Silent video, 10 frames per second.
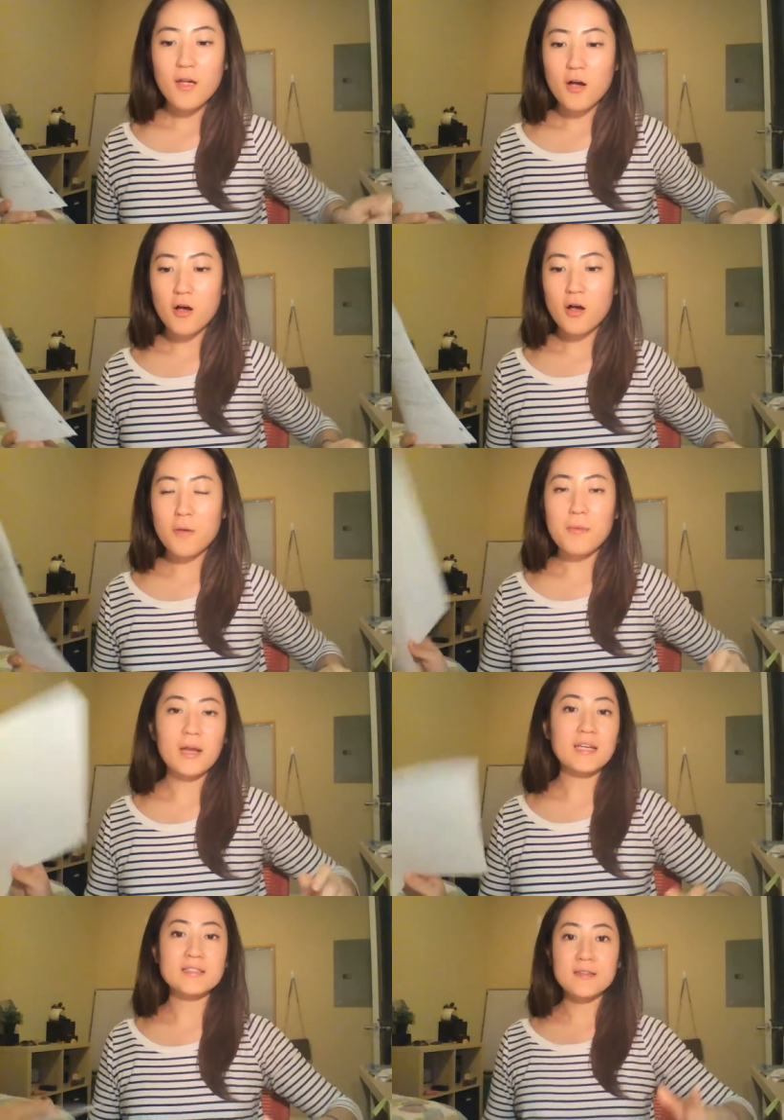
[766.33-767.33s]

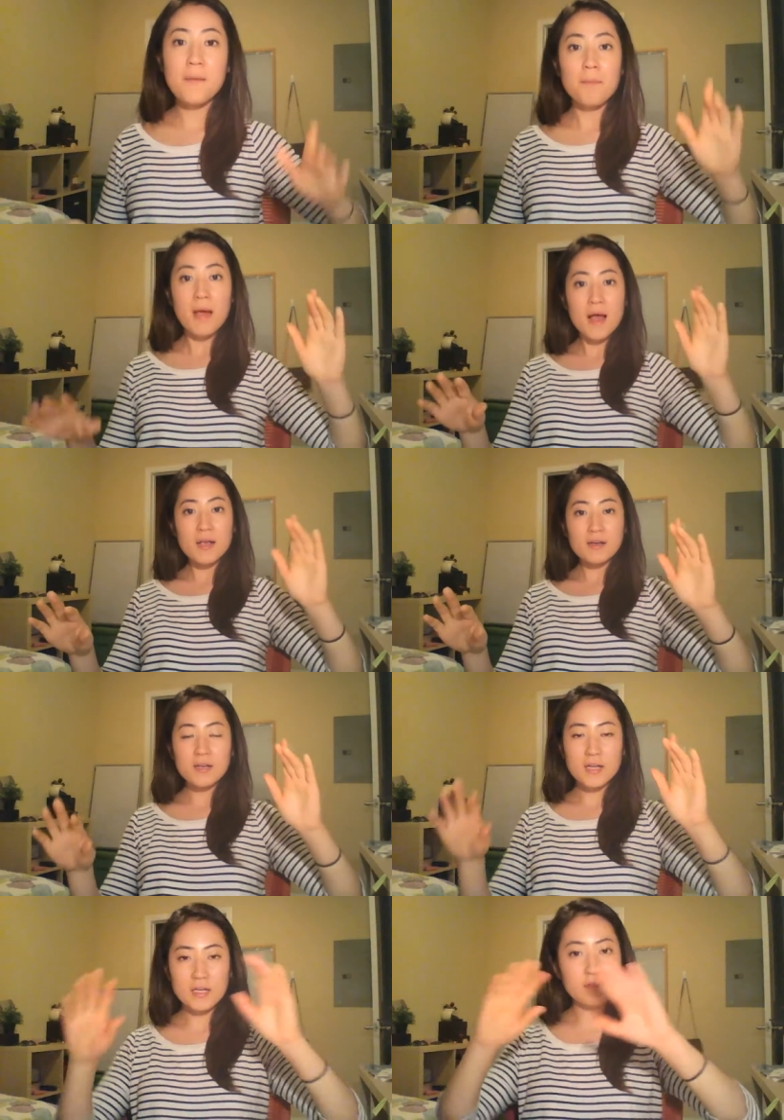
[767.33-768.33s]
And I step back,
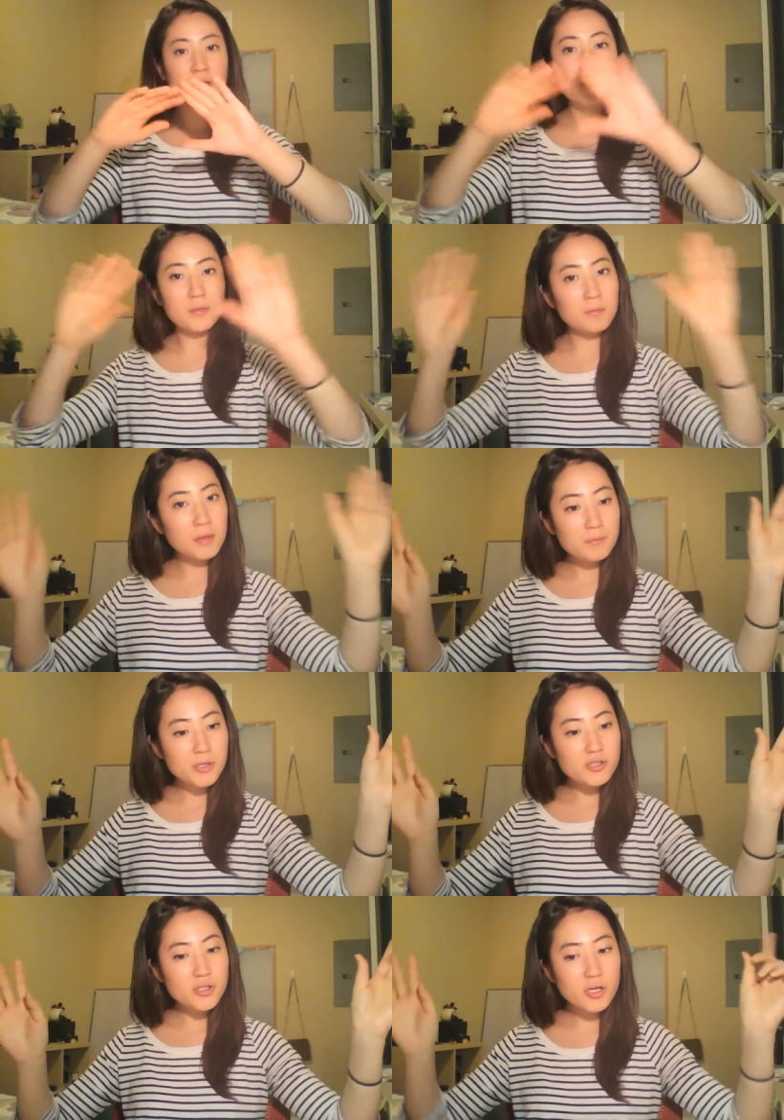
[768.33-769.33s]
kind of look at the big
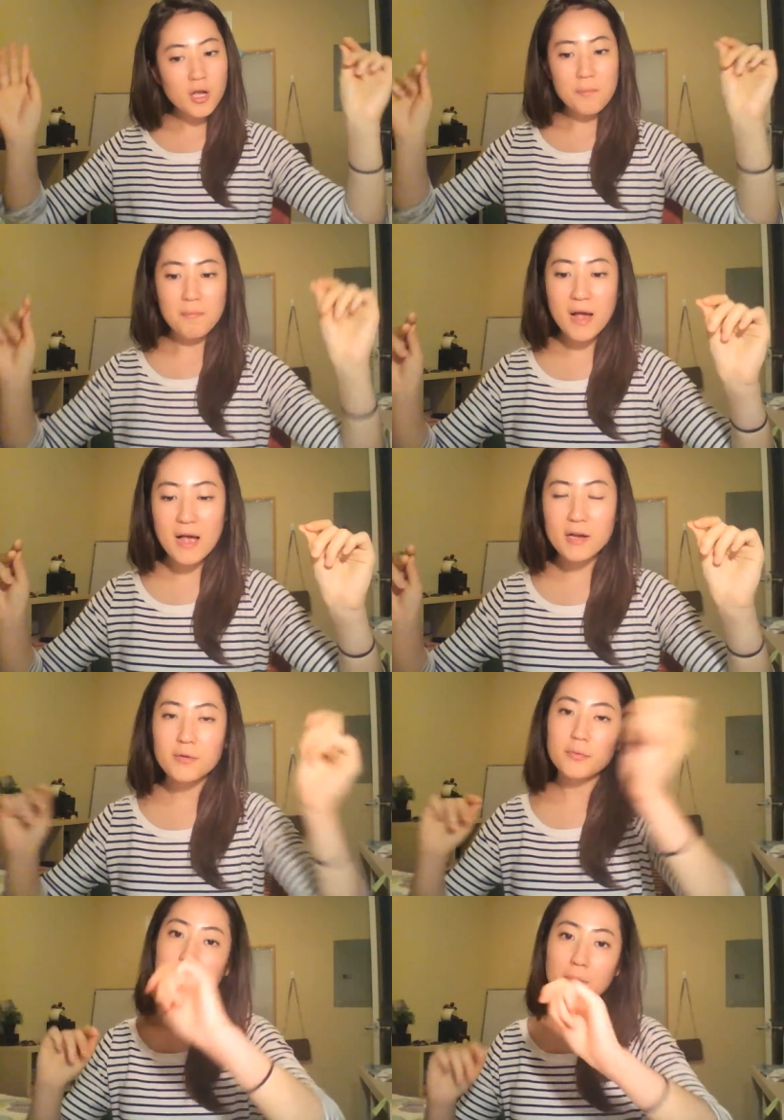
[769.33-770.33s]
picture, come back,
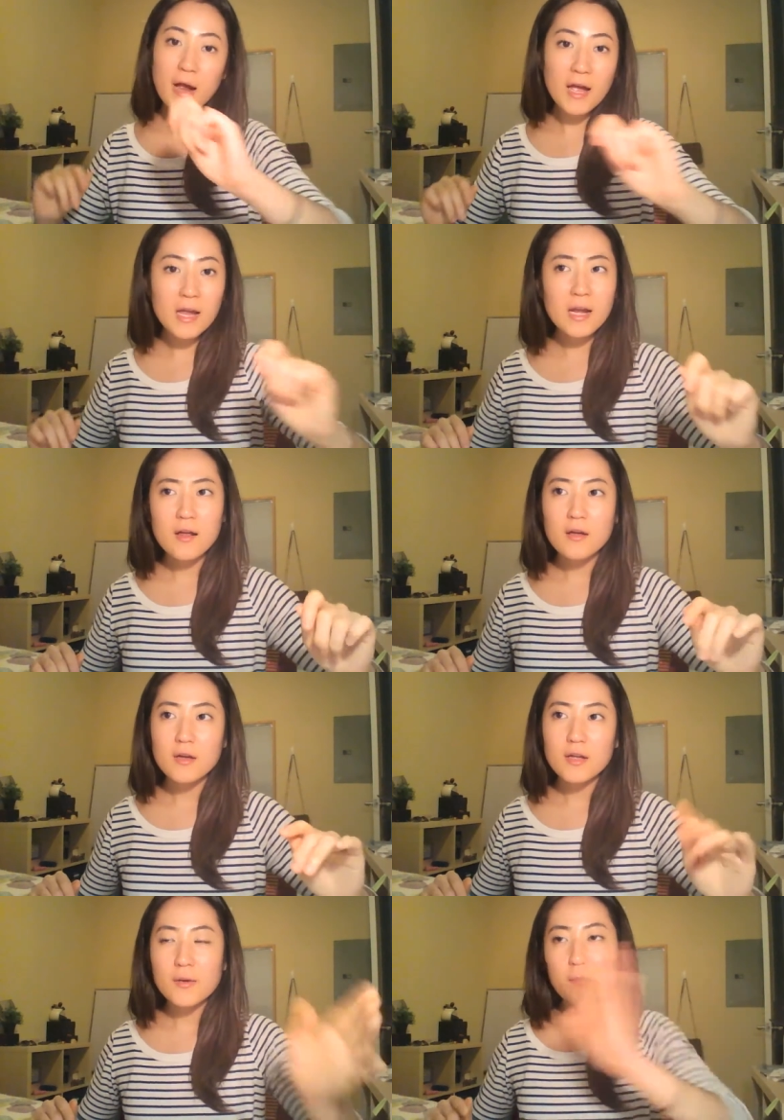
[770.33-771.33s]
rewrite,
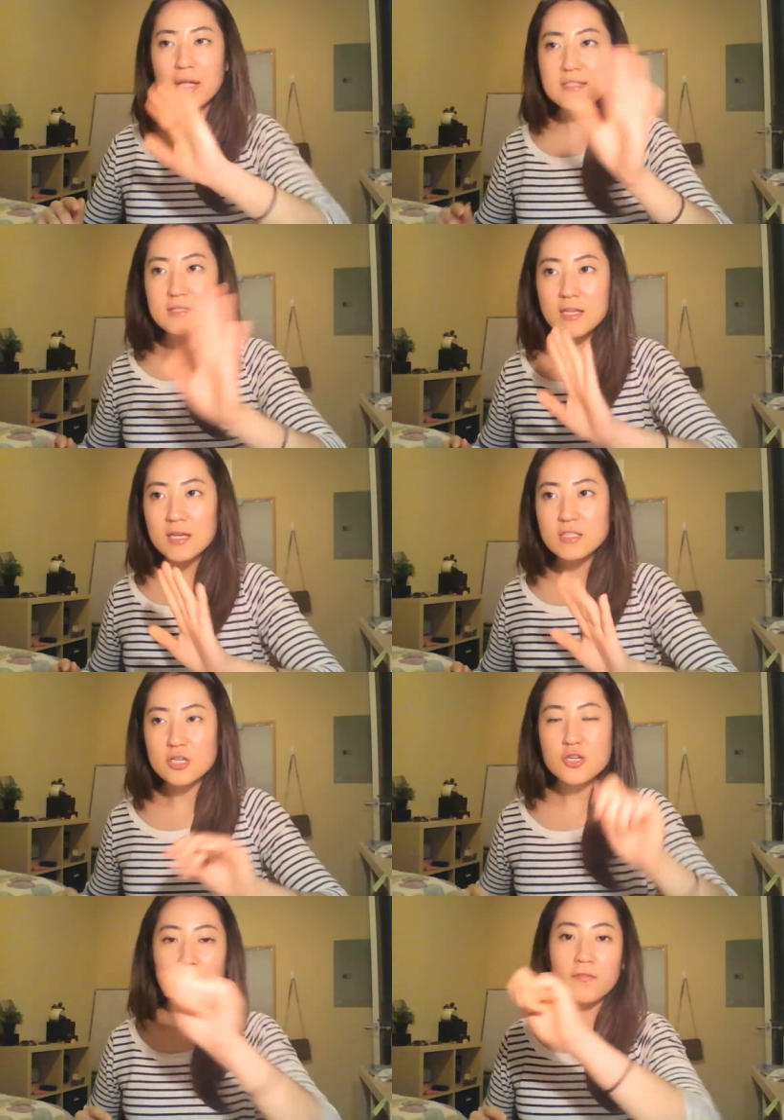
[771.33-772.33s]
erase things,
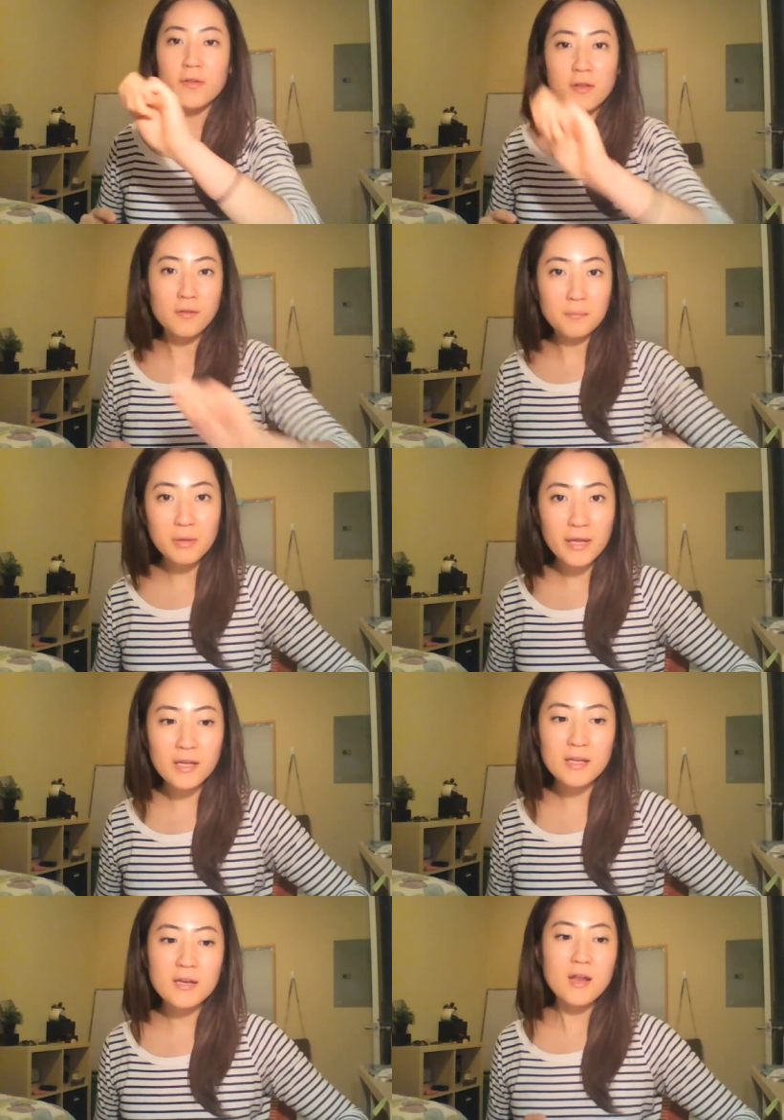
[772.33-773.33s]
and try to fill in the
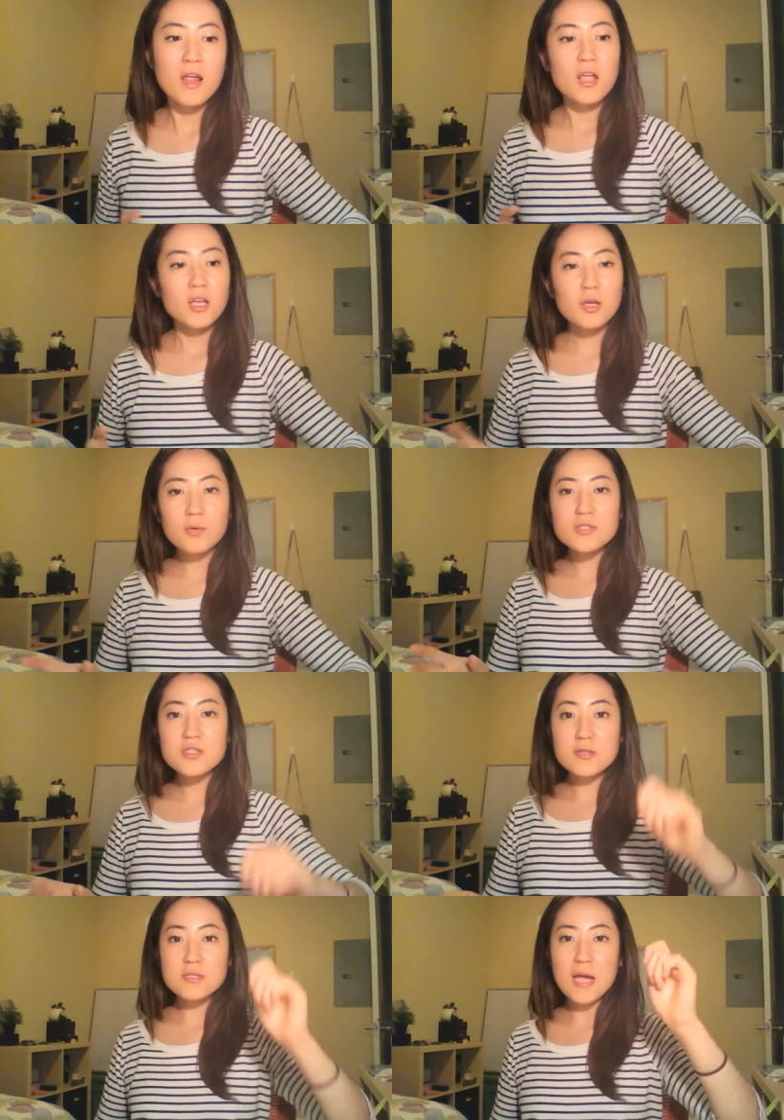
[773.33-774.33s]
blank. And it's
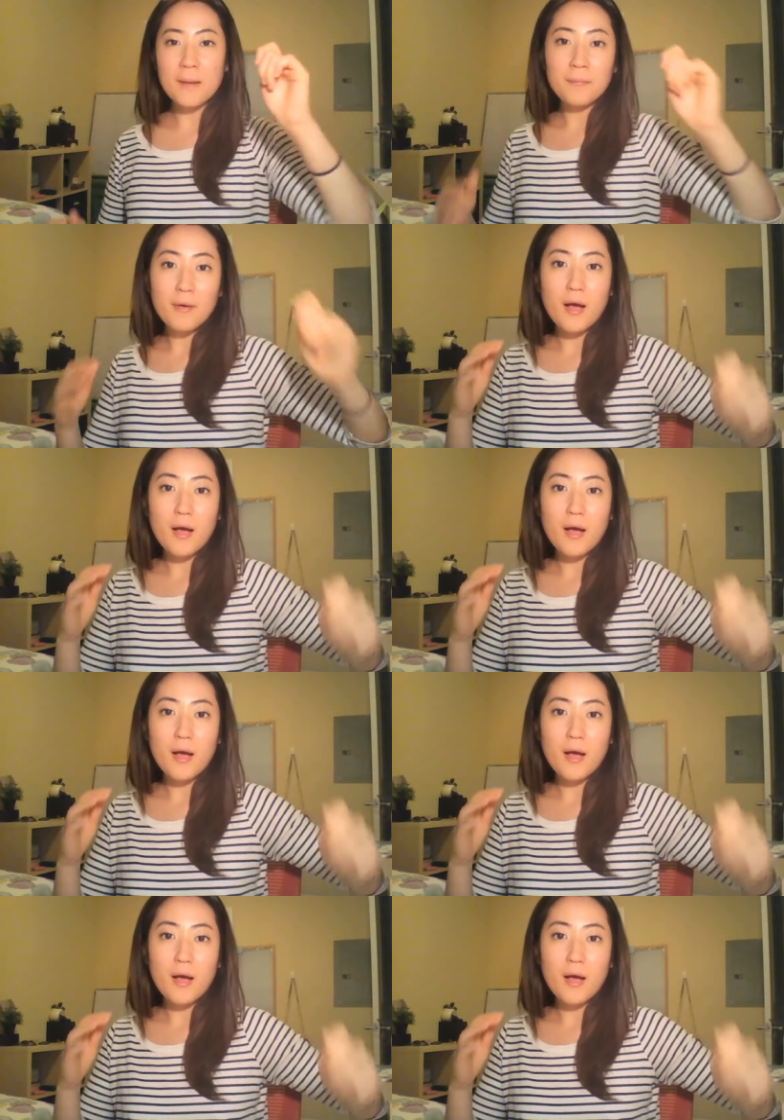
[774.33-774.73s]
just I'm